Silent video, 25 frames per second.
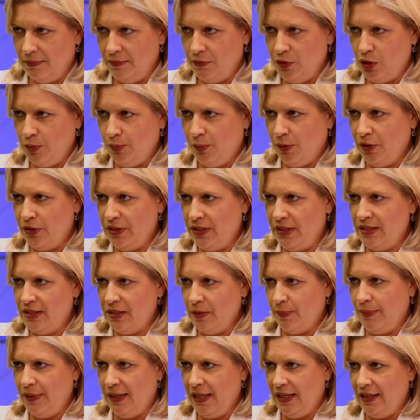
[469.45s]
to
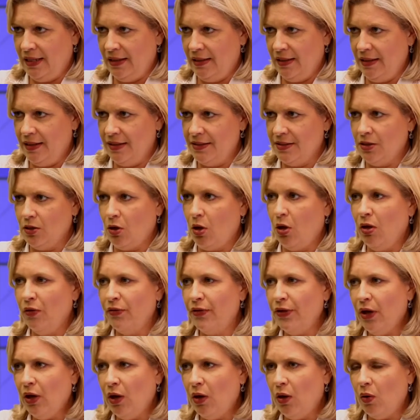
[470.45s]
participate in this,
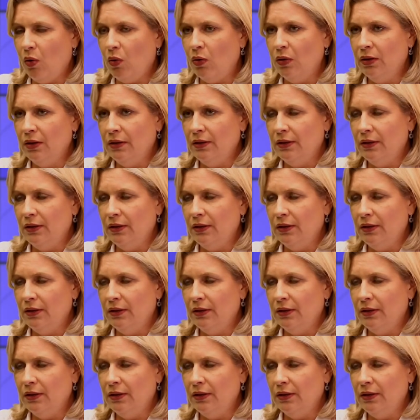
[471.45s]
although